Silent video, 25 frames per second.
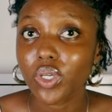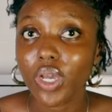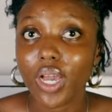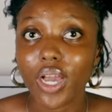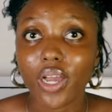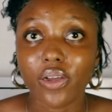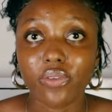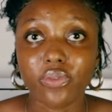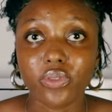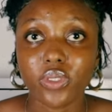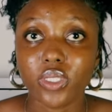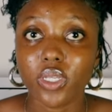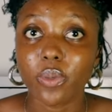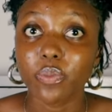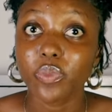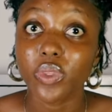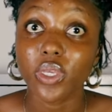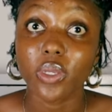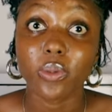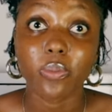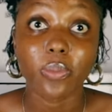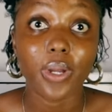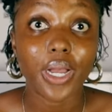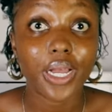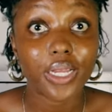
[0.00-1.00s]
you have
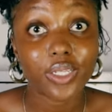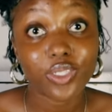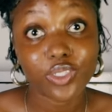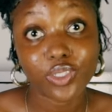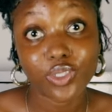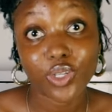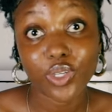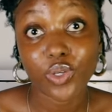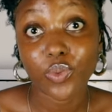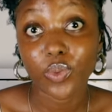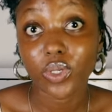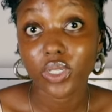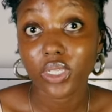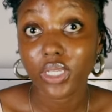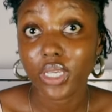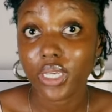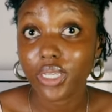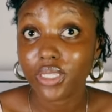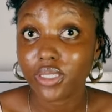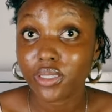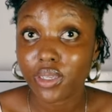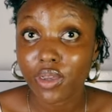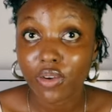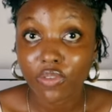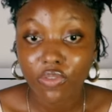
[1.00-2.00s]
something personal you want to
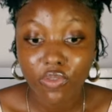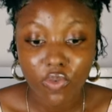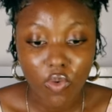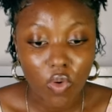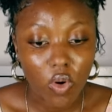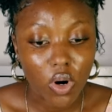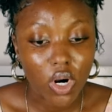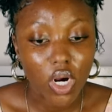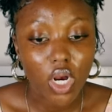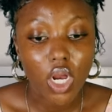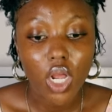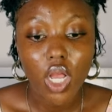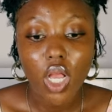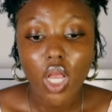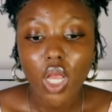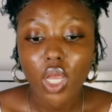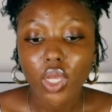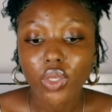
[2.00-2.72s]
cater for,